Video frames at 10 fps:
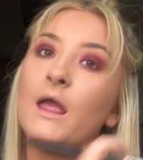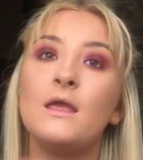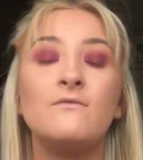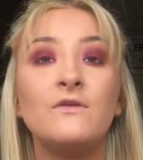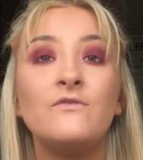
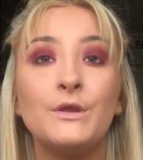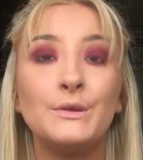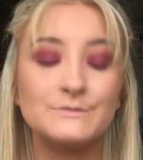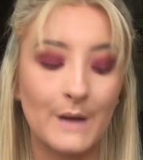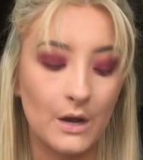even if you
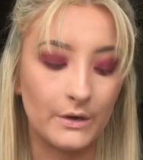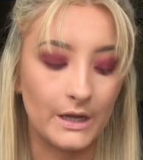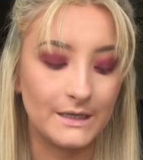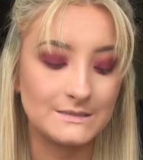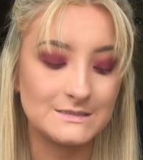use powder,
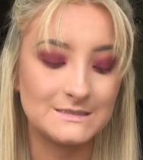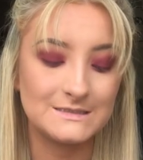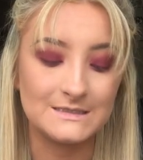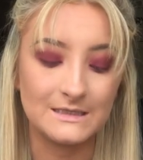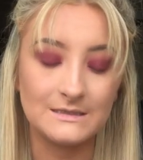it
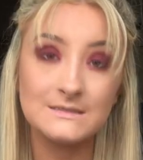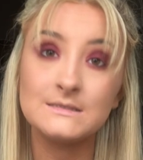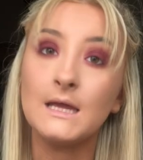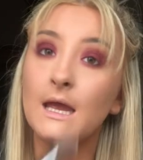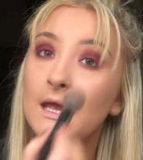still
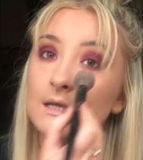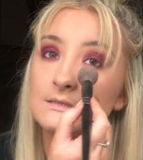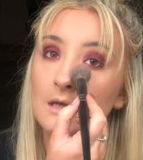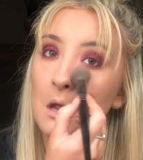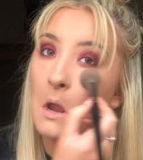stays.